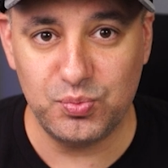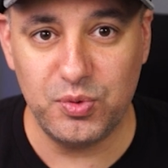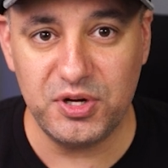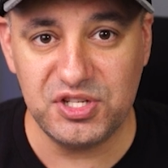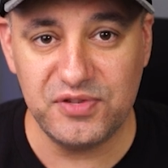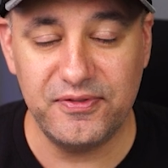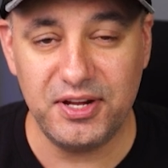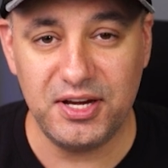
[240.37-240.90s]

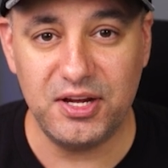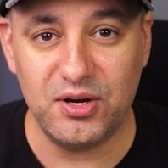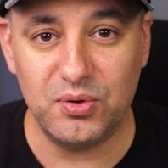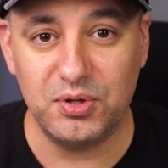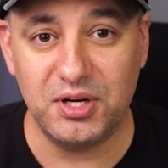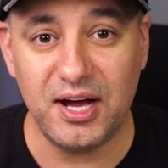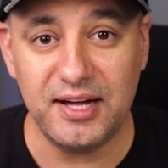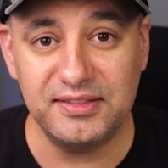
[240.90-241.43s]
which video
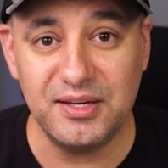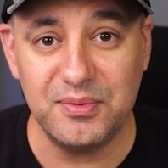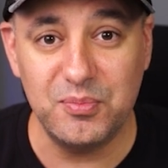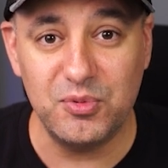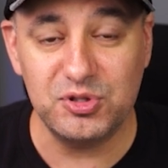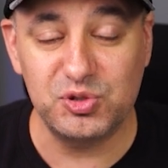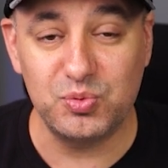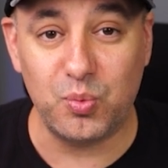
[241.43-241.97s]
got the
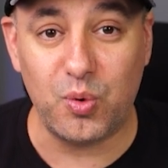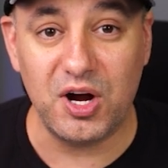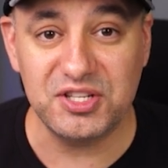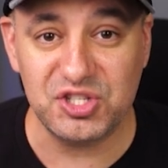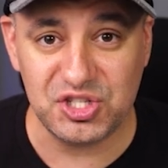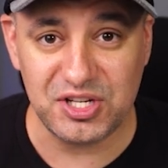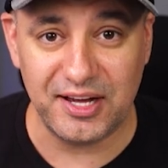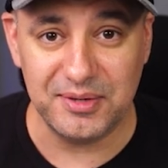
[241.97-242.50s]
most
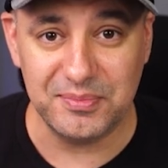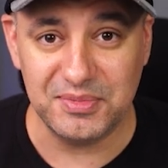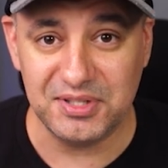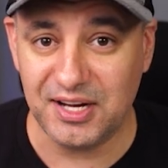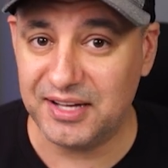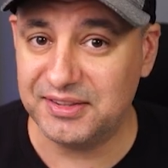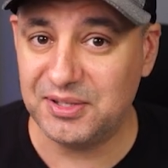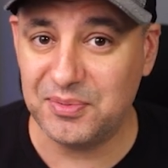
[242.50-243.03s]
watch time,
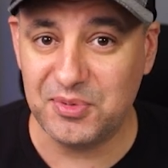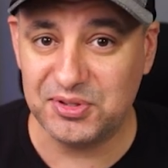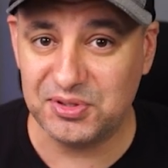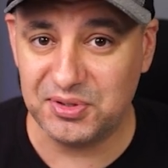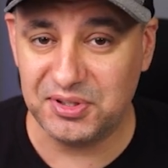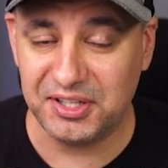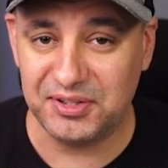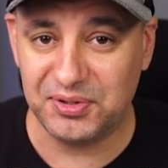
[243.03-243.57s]
not the most
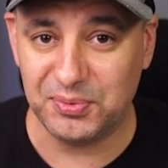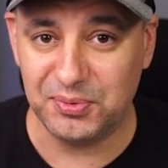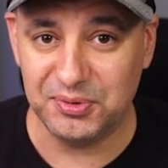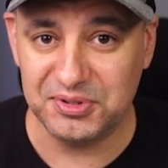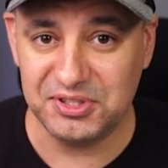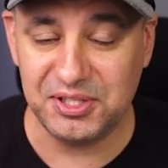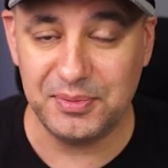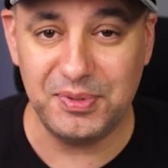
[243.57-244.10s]
click
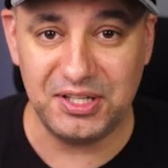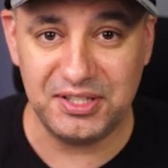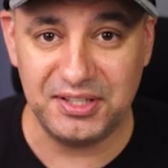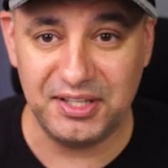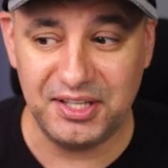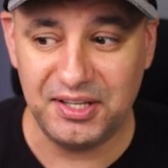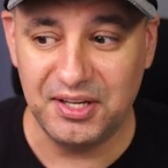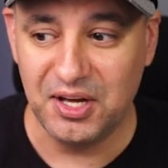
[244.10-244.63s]
through.
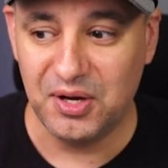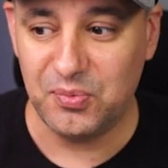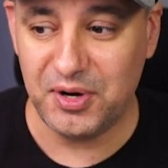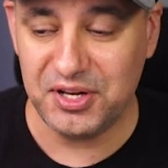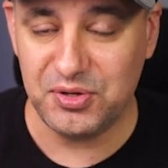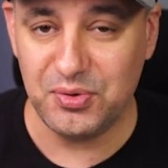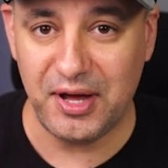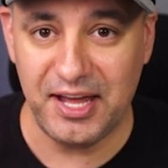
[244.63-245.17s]
Typically,
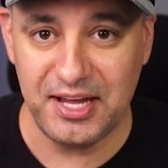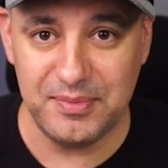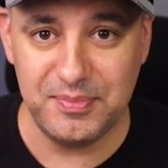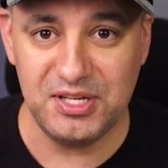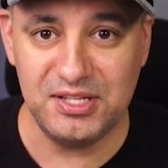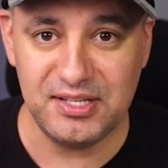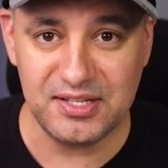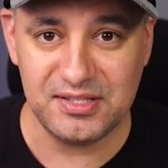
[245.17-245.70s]
when you
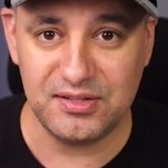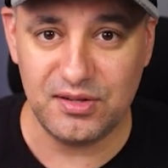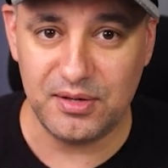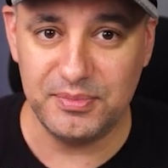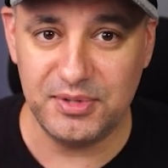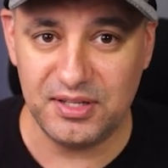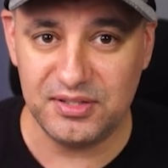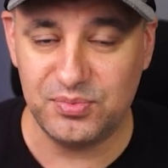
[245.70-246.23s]
A-B test
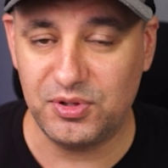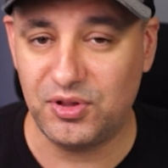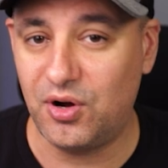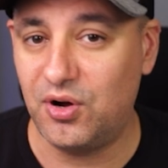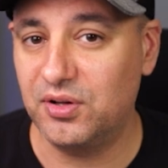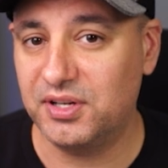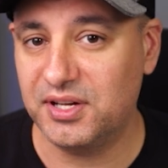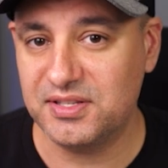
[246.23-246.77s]
thumbnails with
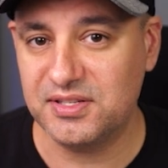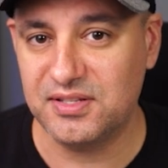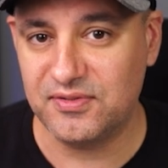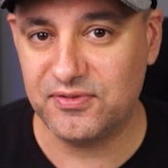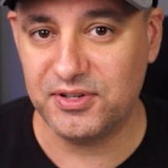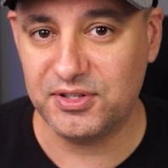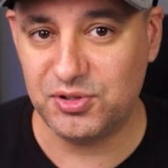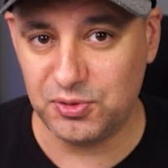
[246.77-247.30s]
all kinds of
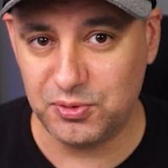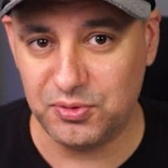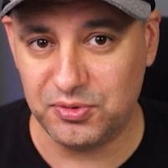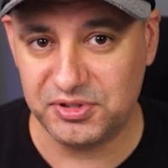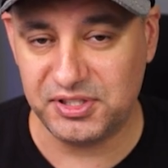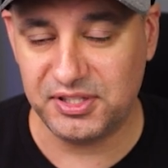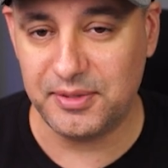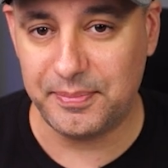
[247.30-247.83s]
different
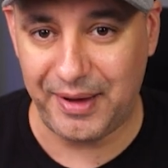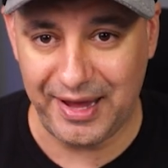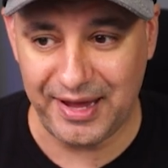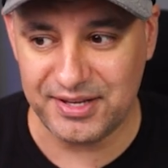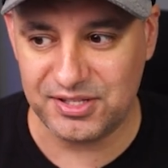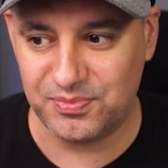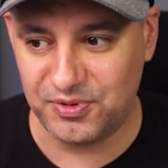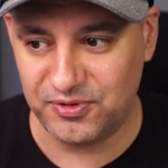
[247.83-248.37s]
tools in the
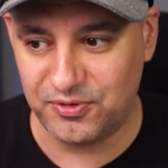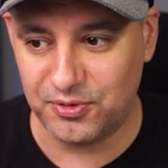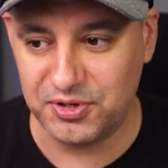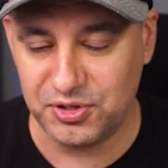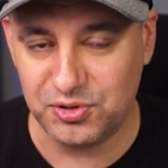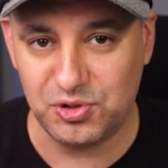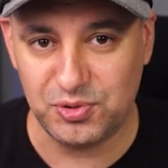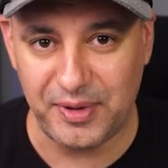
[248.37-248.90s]
past before
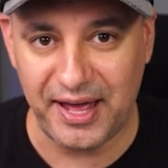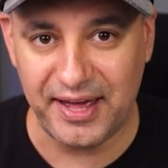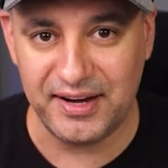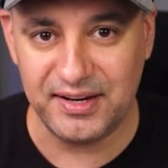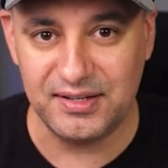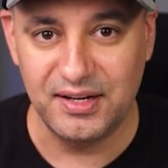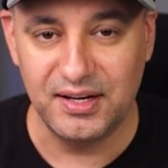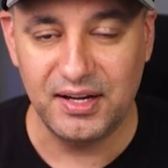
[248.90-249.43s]
YouTube had
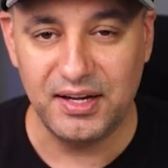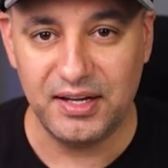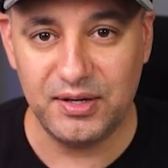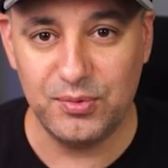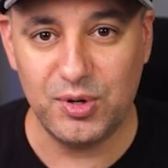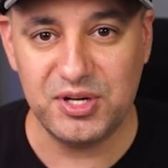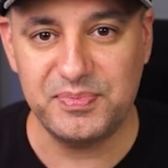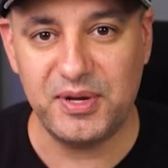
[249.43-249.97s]
it, it
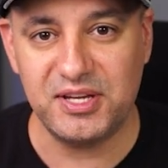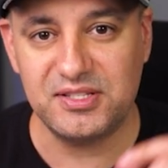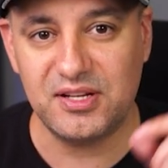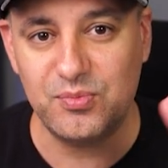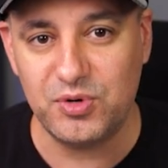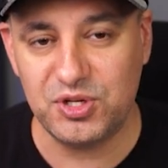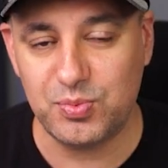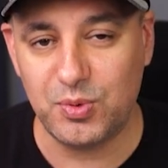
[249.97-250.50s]
was based
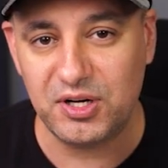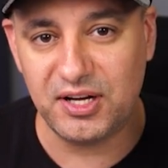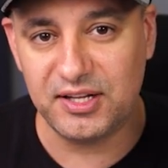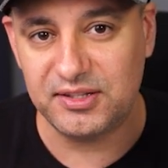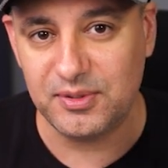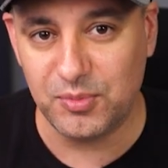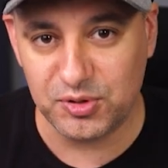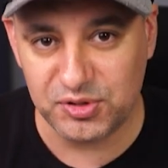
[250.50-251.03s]
on which one
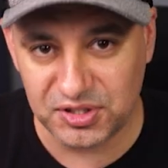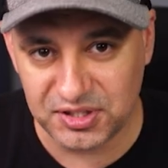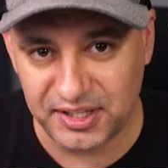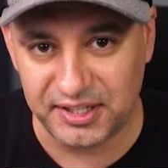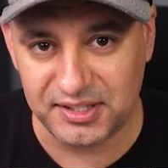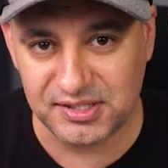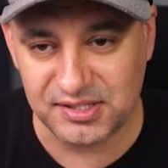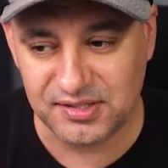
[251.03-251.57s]
got the most
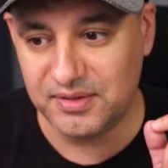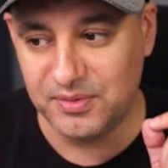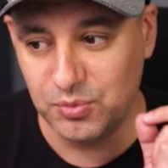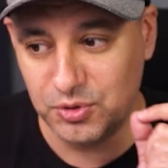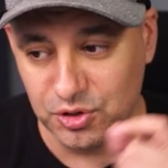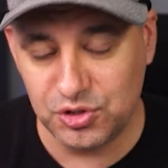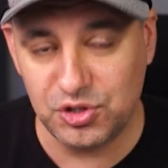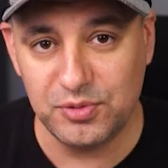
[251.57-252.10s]
clicks.
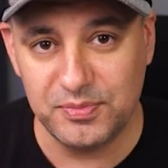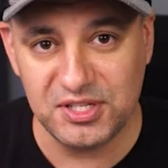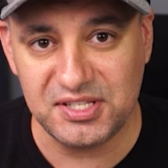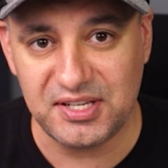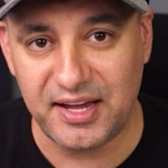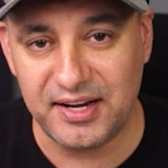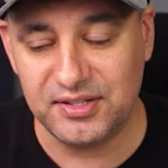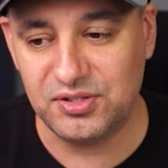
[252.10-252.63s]
YouTube
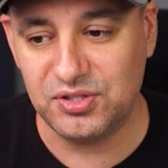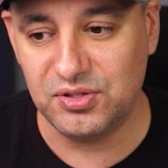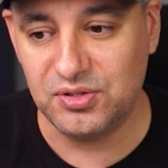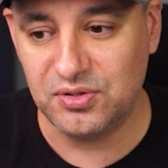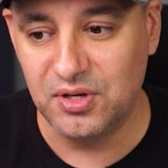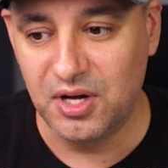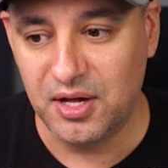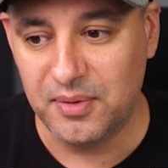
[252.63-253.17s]
decided
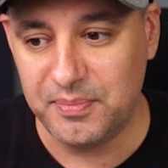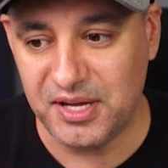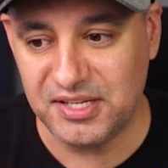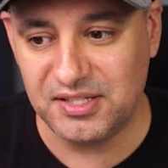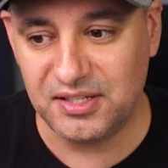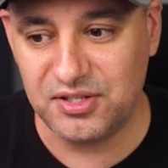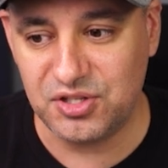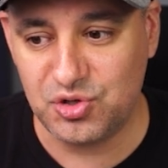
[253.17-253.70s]
to
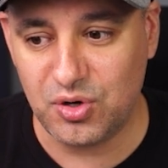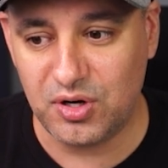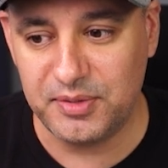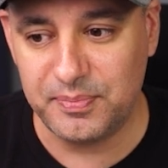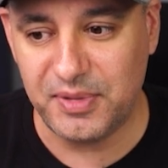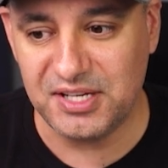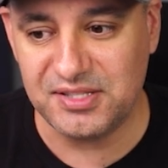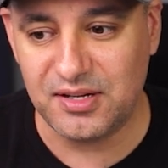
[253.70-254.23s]
basically show
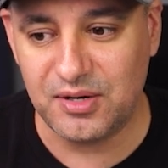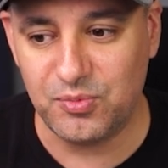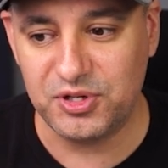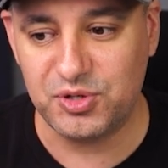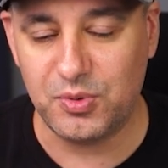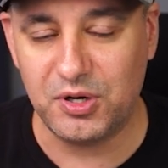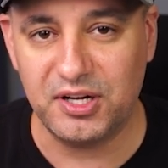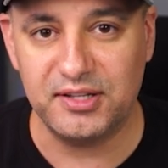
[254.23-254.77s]
it based on
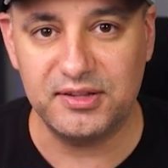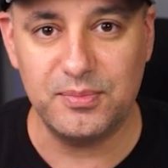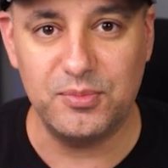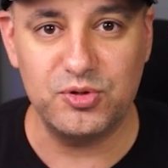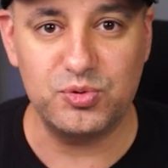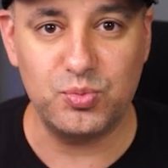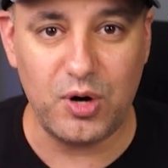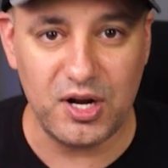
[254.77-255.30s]
which one got the
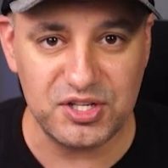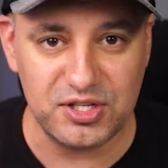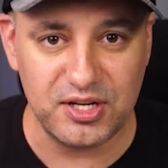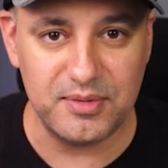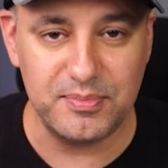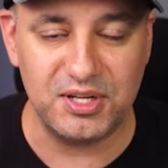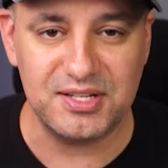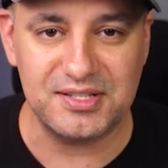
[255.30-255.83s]
most watch
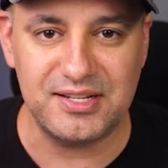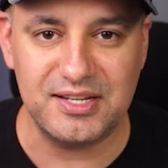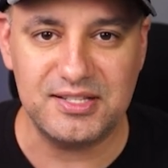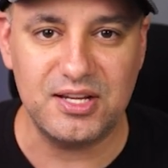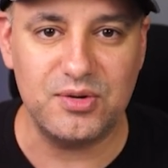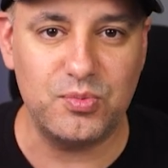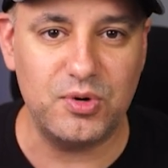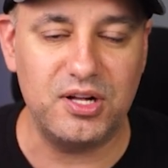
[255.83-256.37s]
time because they
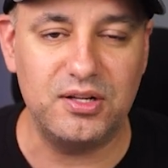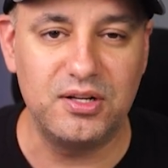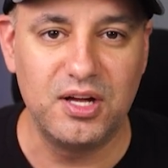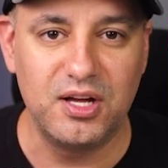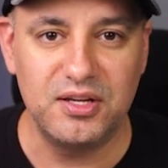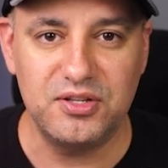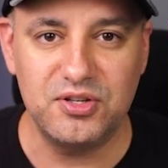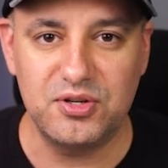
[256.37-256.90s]
said, well,
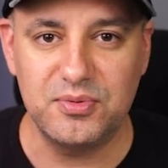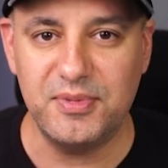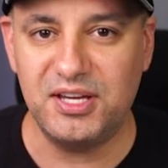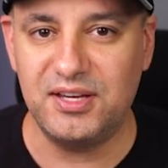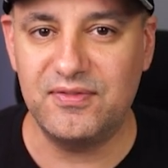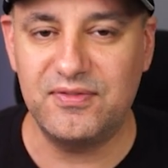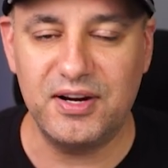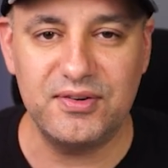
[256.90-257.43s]
you can make
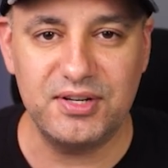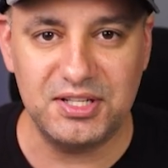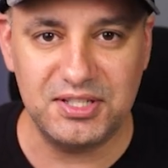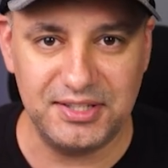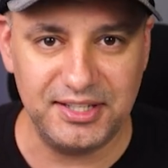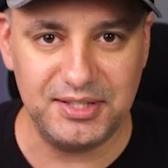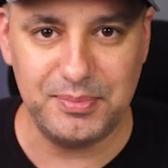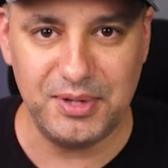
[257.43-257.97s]
a very
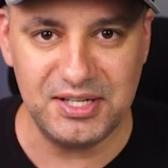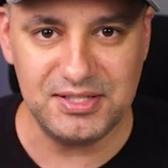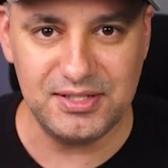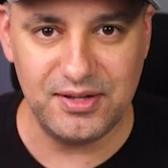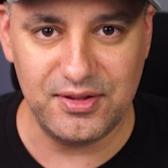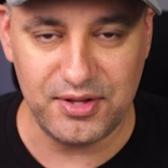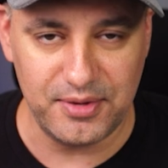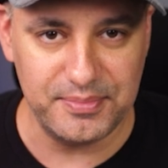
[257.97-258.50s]
clickbait
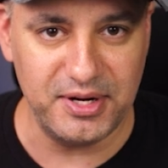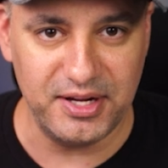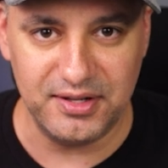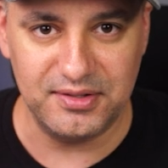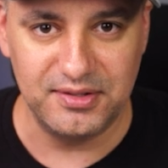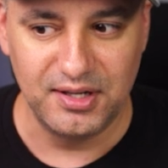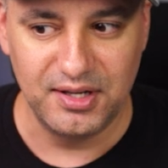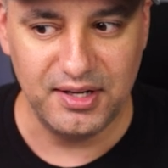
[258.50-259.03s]

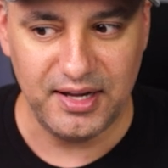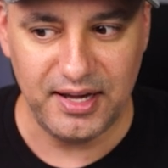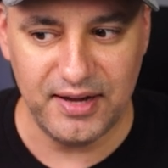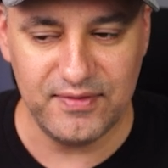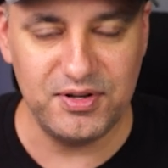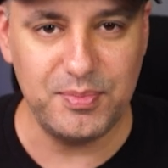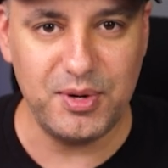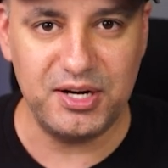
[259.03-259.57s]
thumbnail
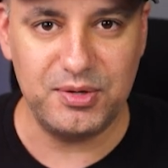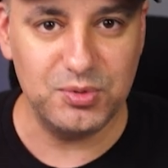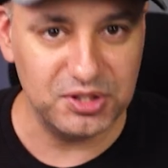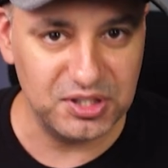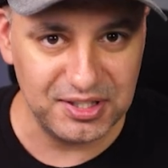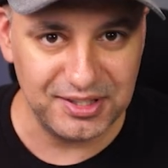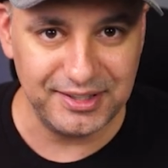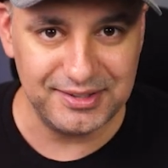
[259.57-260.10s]
Everybody would
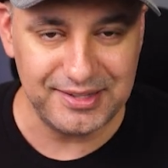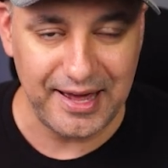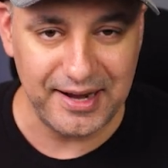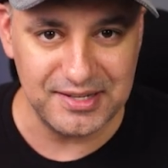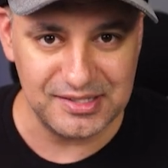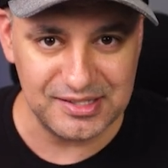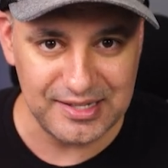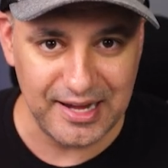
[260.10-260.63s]
click that
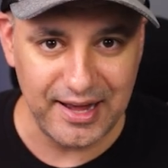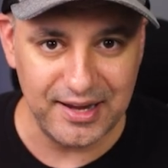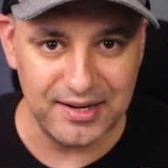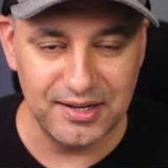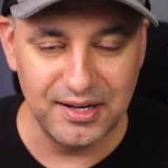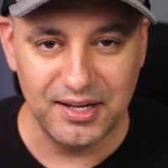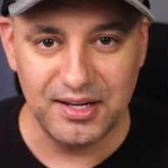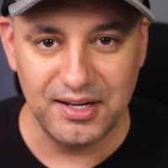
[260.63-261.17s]
instead.